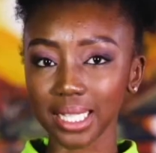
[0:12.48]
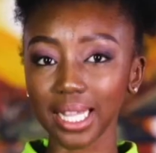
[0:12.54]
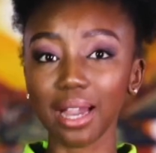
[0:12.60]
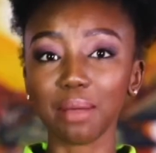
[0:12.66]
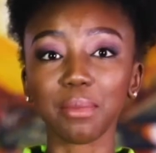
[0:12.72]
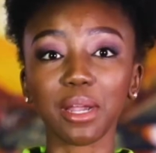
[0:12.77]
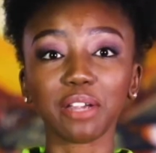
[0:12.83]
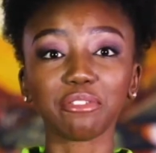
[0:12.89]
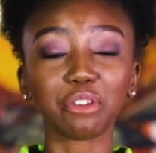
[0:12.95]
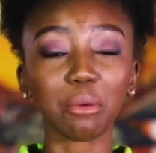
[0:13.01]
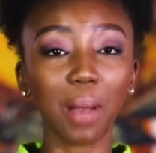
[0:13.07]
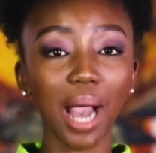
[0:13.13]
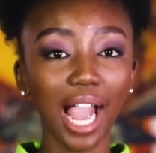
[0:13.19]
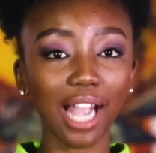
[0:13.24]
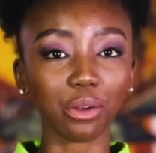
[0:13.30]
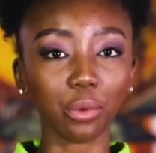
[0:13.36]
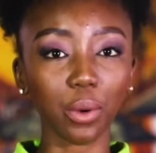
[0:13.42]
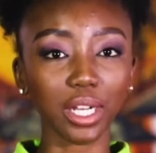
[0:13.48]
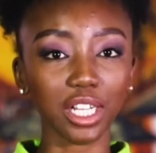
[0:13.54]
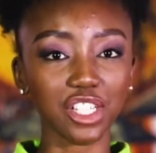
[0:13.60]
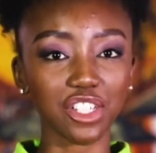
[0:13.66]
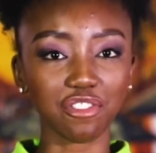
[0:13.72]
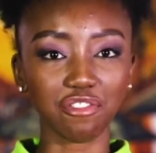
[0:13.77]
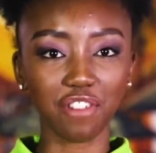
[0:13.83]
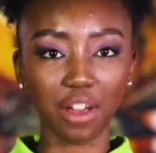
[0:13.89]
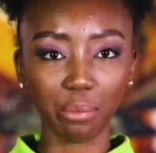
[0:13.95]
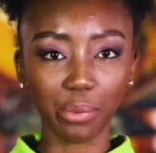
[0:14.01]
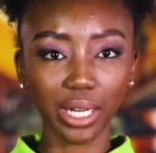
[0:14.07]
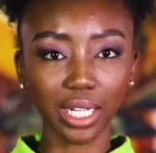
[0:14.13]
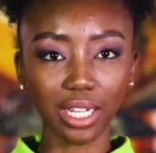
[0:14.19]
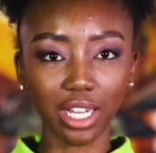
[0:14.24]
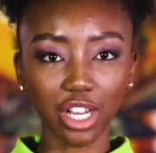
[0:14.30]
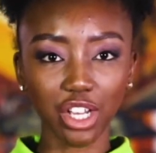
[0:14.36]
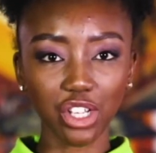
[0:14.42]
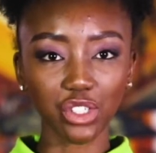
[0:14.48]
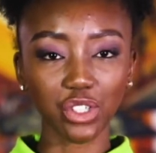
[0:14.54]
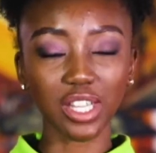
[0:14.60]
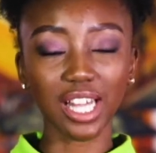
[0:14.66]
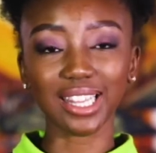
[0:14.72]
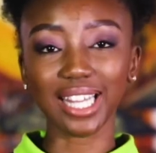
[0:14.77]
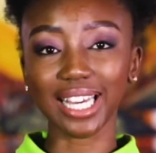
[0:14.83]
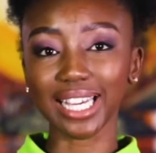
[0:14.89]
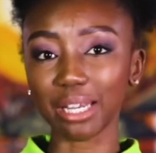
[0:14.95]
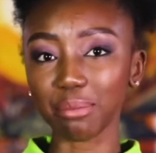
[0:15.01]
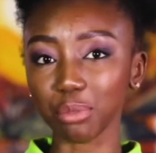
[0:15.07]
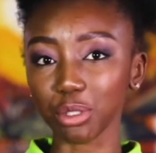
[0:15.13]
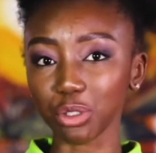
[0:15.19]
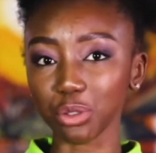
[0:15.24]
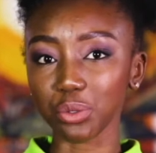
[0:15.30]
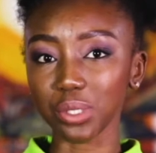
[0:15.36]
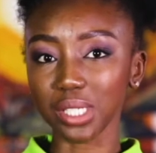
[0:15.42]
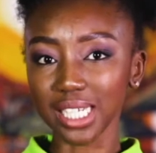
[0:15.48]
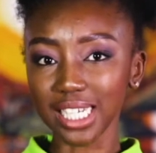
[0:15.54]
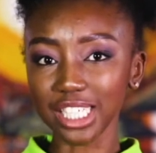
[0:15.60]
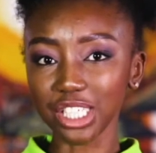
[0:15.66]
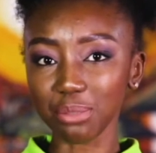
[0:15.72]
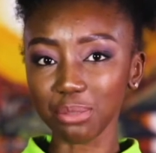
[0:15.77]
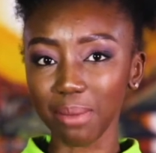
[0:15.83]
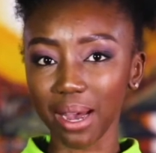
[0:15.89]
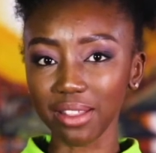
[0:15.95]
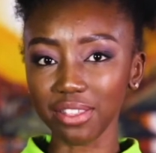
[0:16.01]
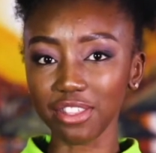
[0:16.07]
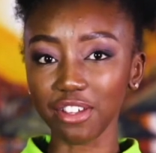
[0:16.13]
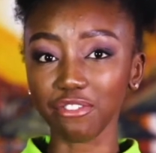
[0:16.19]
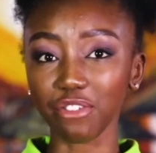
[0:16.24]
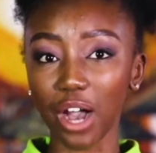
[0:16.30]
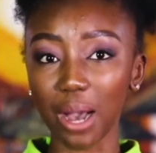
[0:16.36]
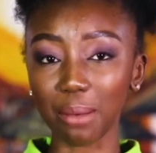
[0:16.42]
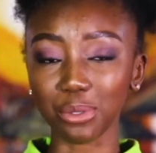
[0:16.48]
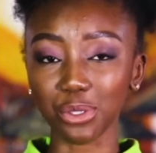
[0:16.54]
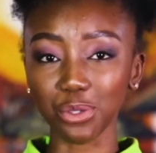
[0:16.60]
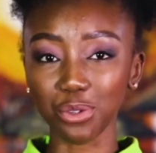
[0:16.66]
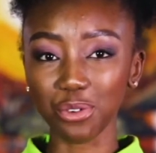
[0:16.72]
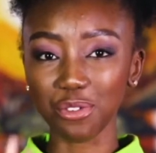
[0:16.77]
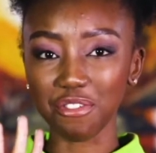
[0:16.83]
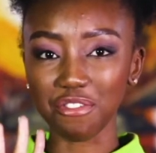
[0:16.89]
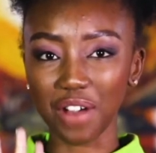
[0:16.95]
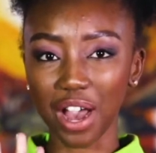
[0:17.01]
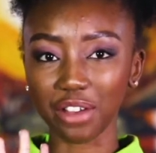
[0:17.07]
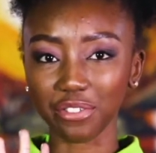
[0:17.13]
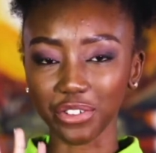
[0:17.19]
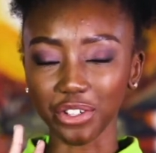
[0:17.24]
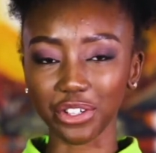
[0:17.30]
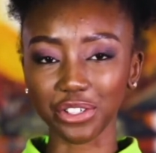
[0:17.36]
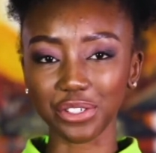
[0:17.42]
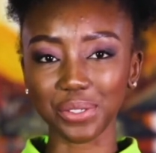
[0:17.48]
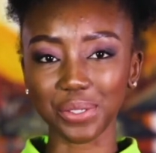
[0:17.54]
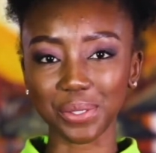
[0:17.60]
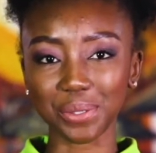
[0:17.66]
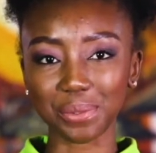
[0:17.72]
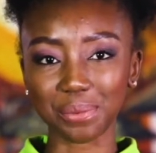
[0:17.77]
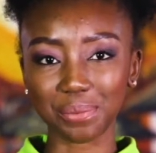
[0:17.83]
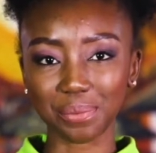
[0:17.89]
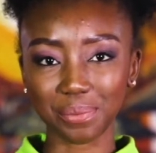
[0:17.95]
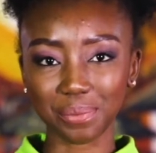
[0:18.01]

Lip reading: They are made from high quality fabric so that they can be used each month for up to 5 years.